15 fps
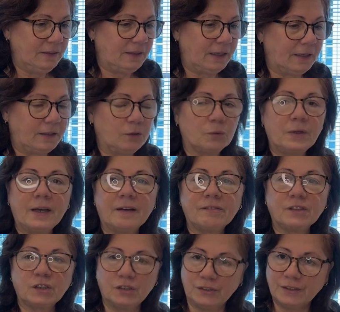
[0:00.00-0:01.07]
that I don't have
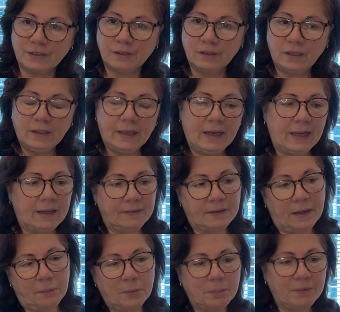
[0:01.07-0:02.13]
to cook. And
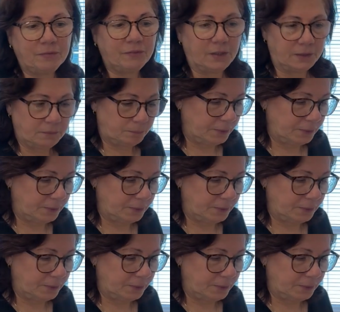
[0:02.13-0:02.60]
that would be fun